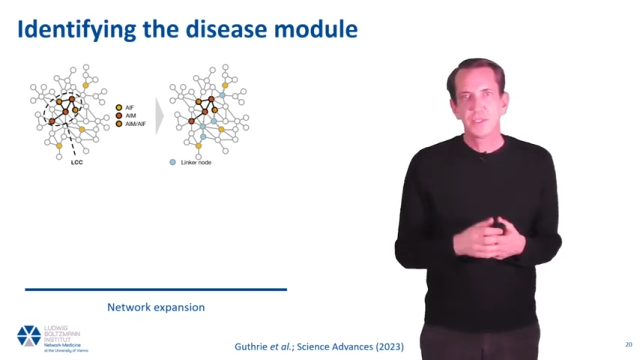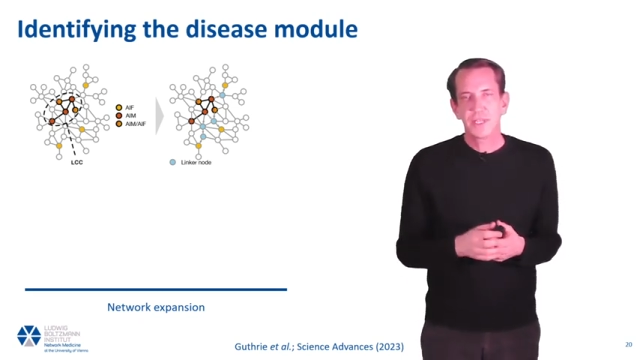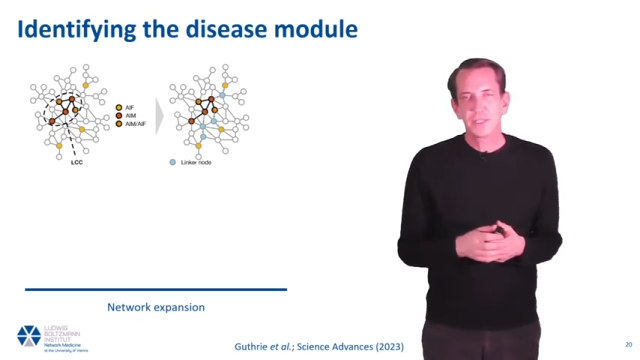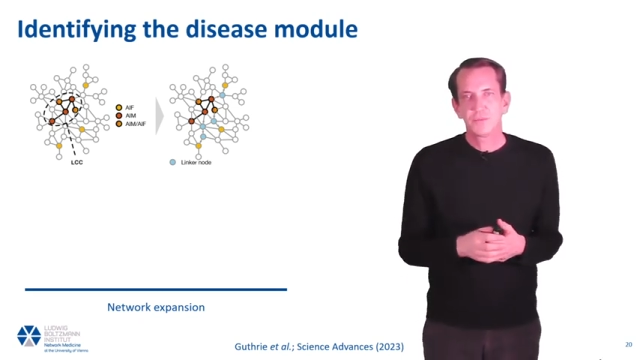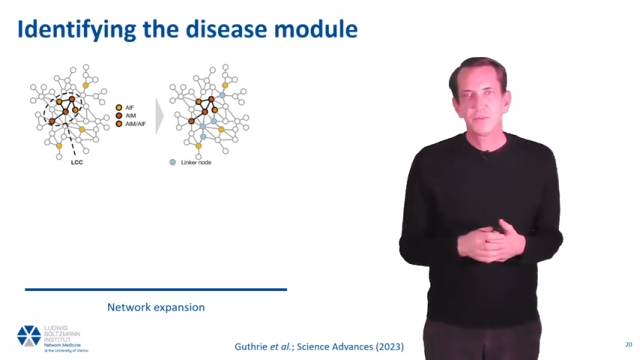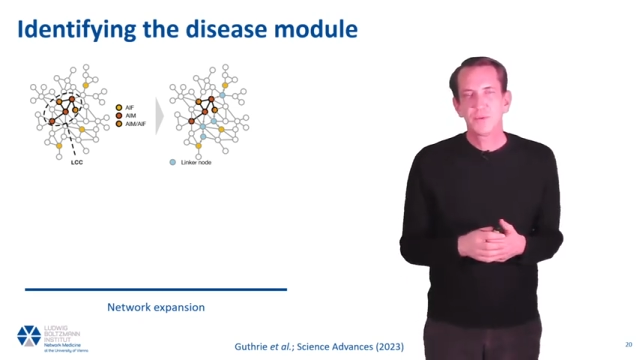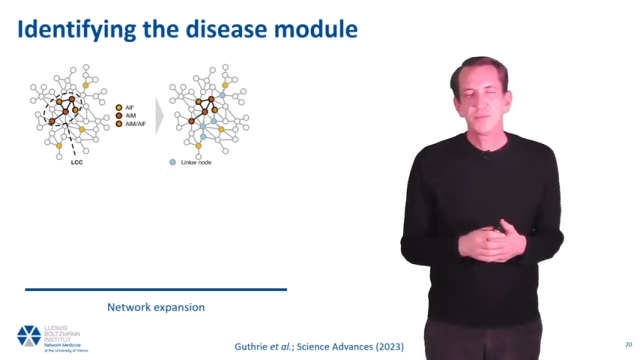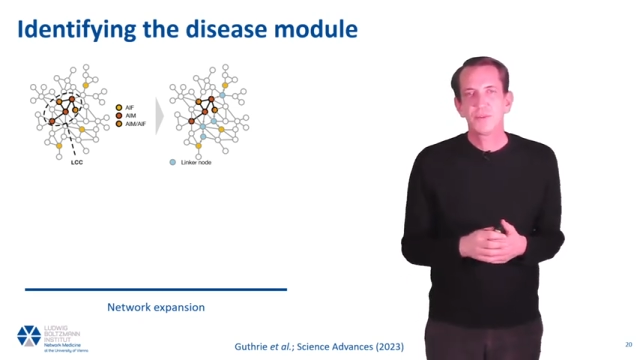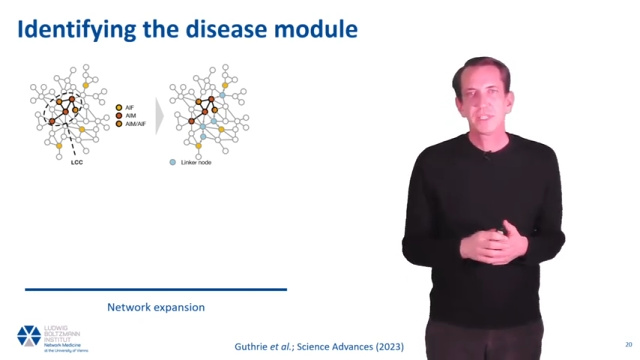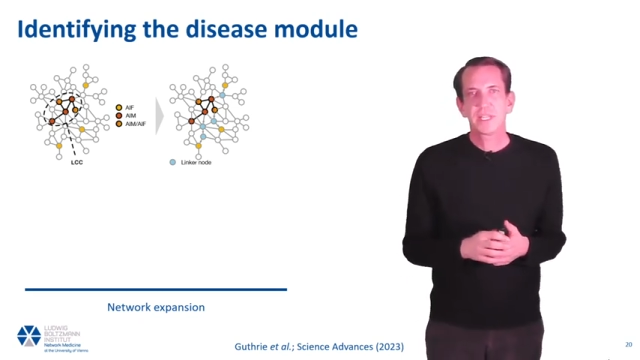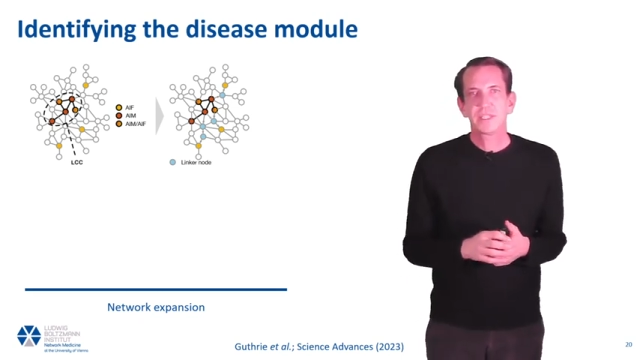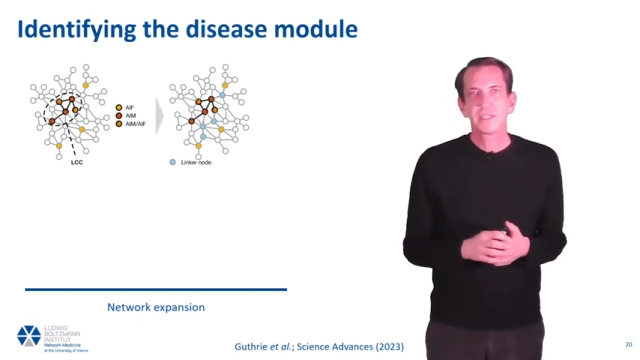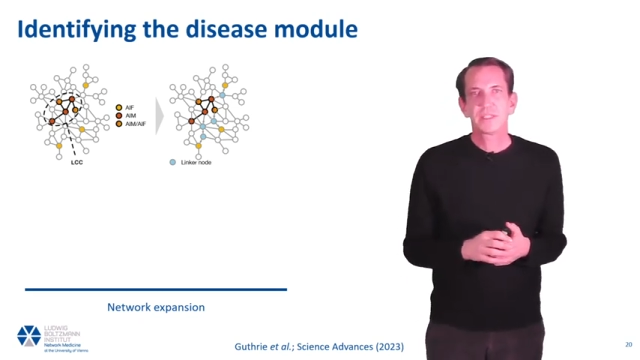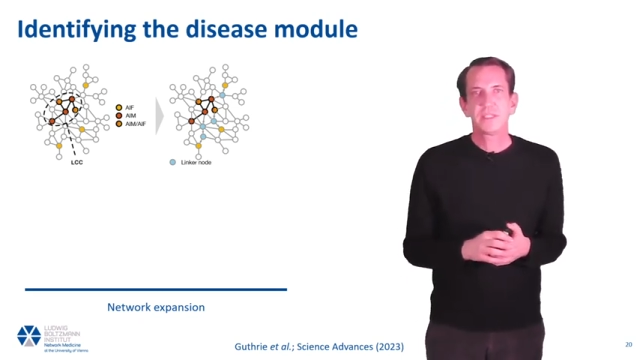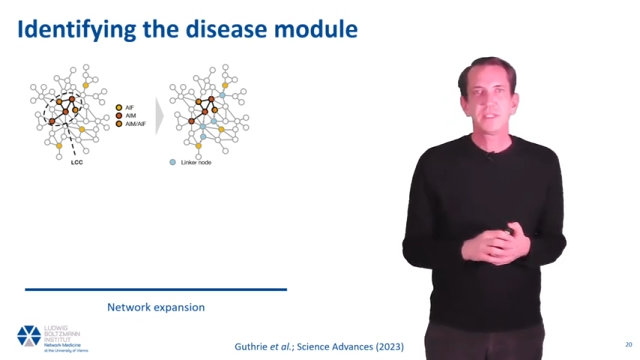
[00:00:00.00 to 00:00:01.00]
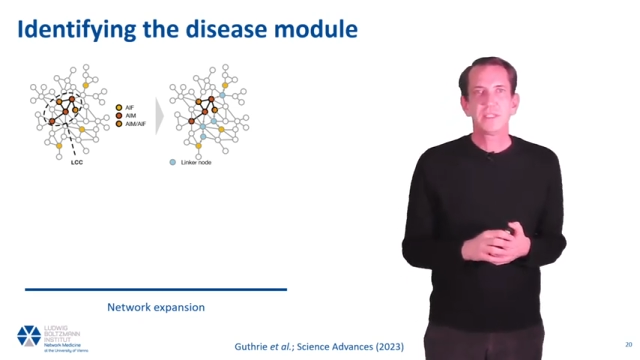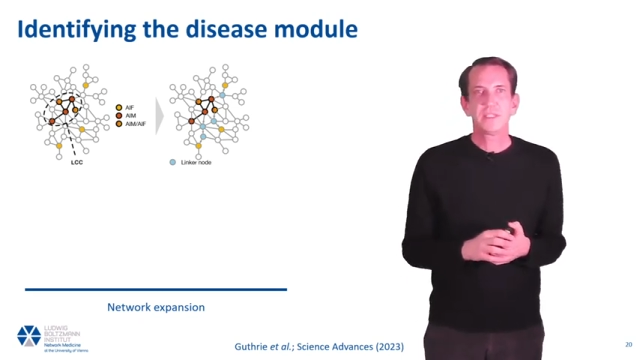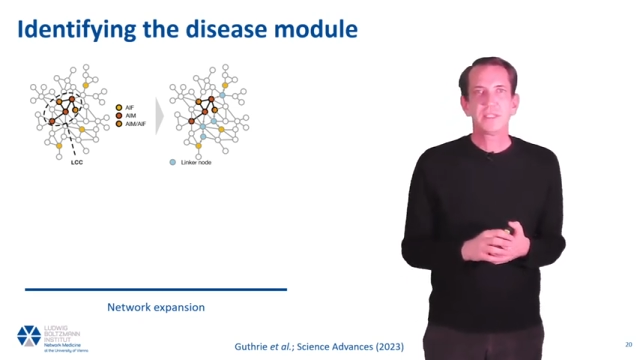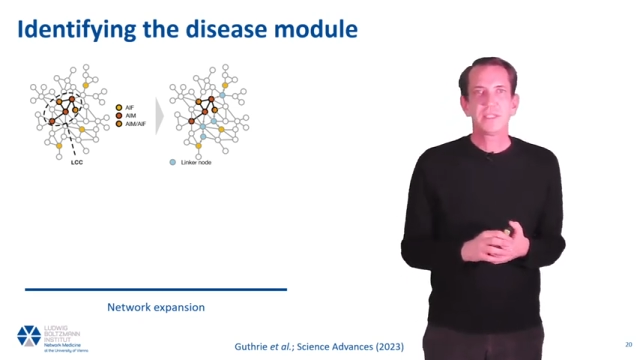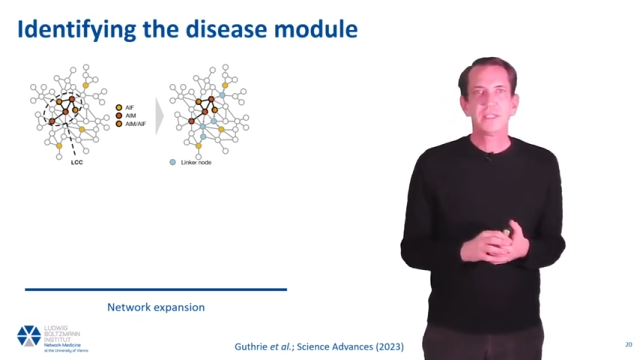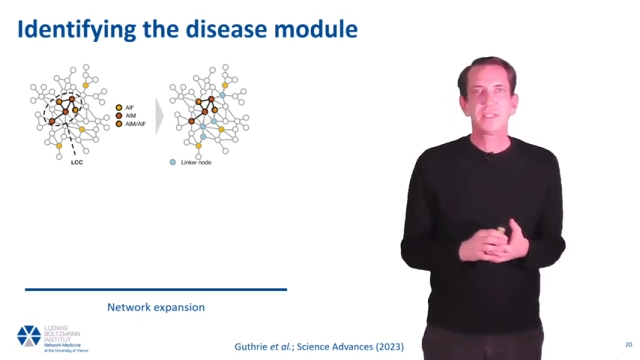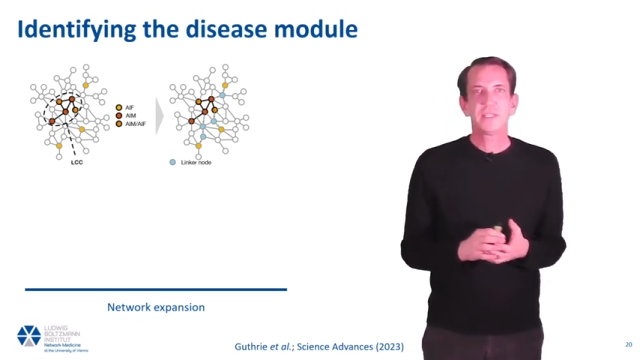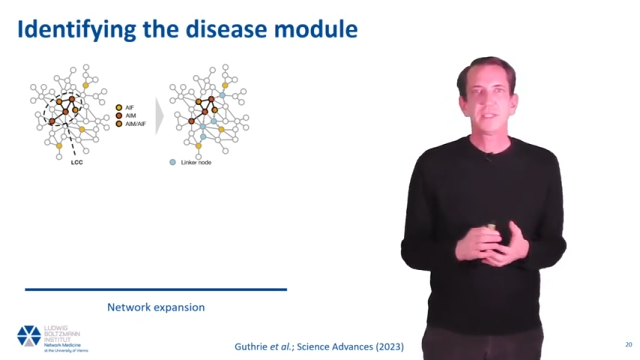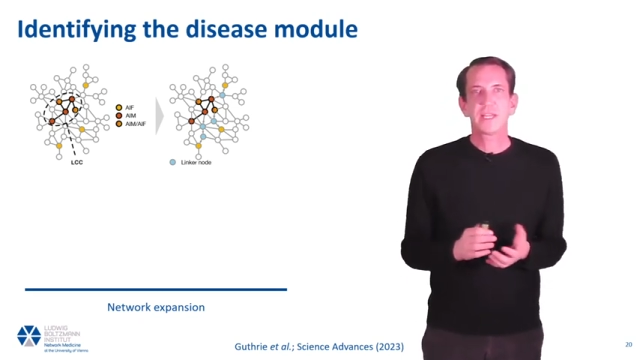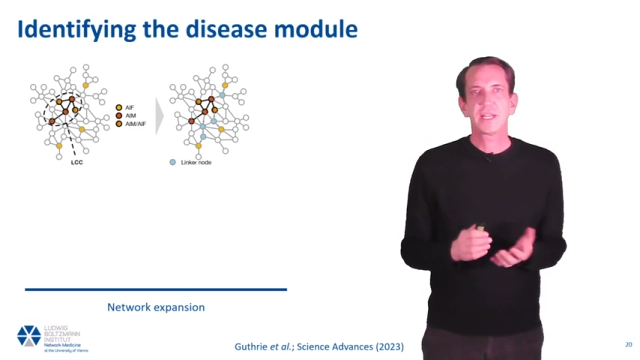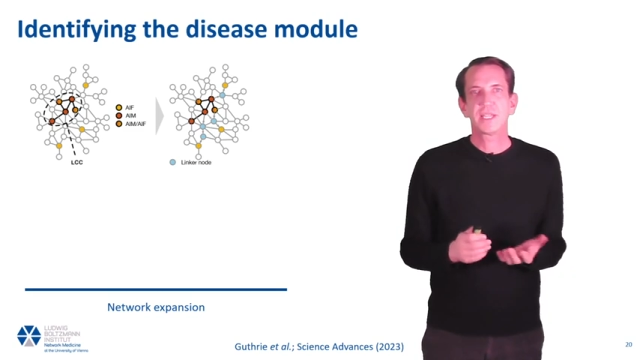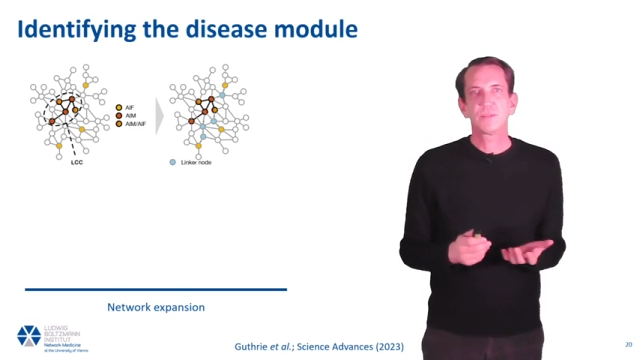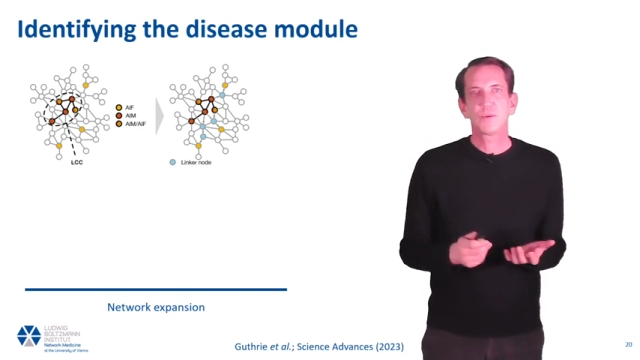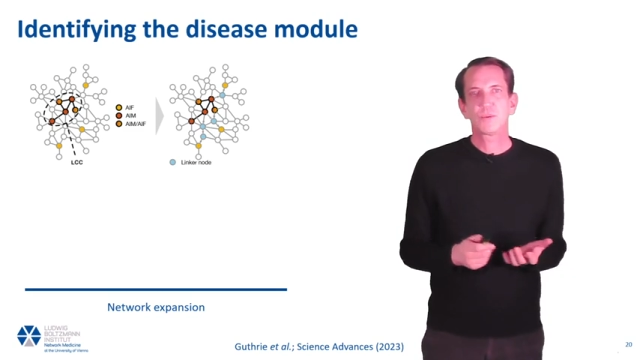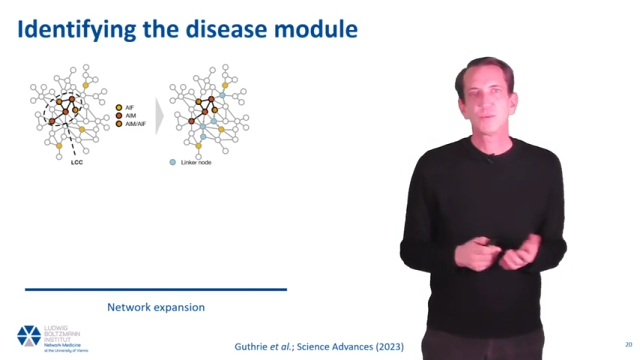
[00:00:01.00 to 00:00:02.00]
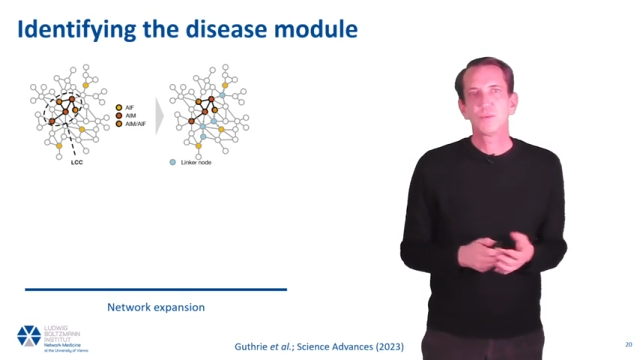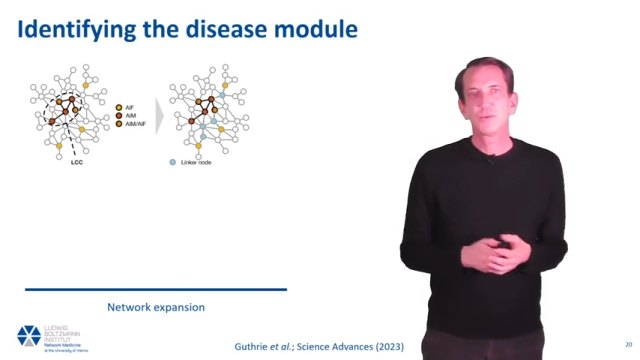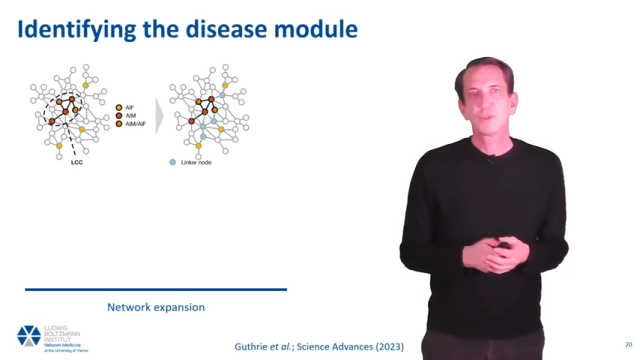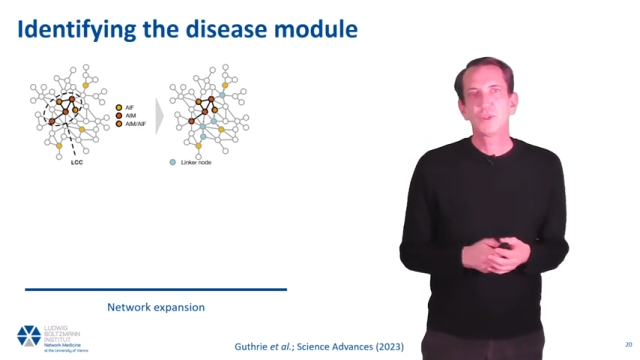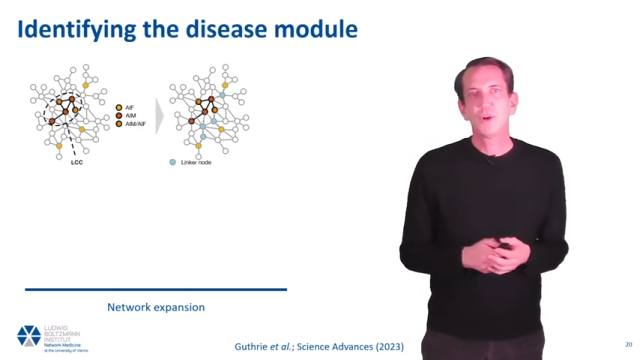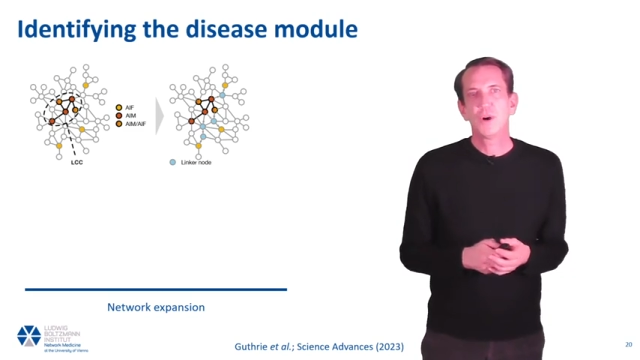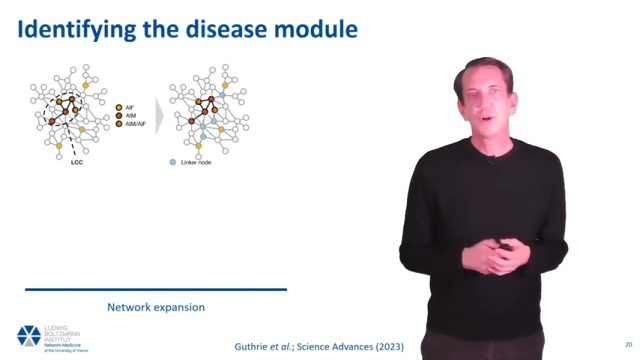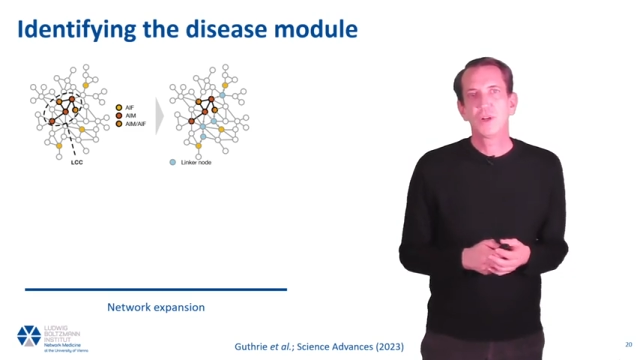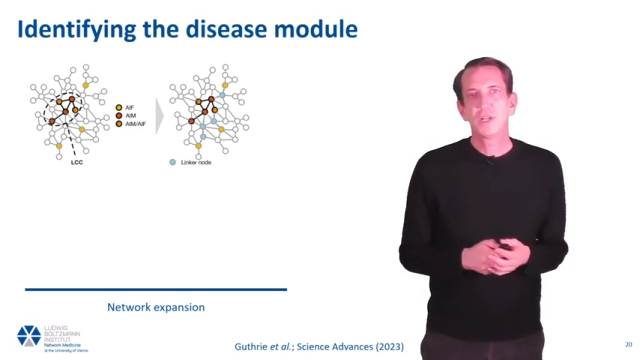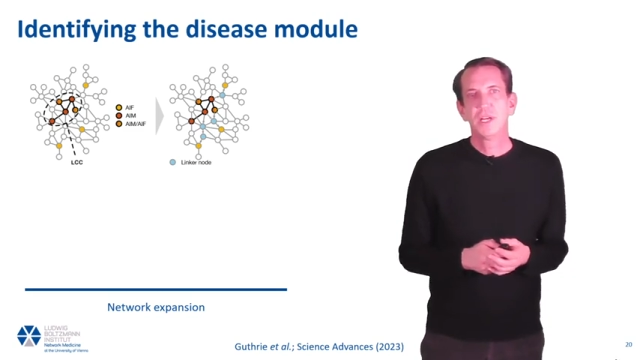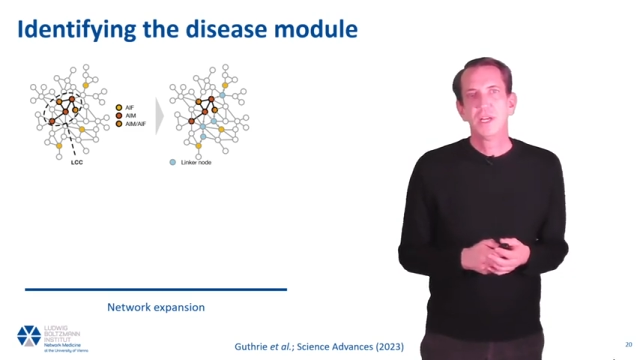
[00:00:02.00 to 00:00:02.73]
that represents this disease, and that is what we would call